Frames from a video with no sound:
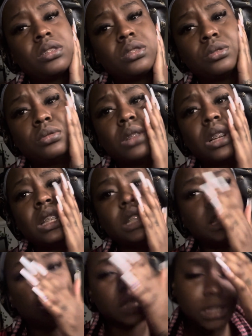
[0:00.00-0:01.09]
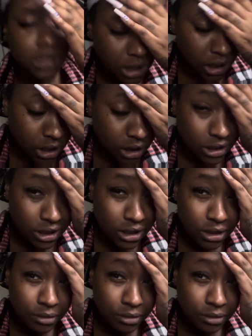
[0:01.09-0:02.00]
oh, I need a detox.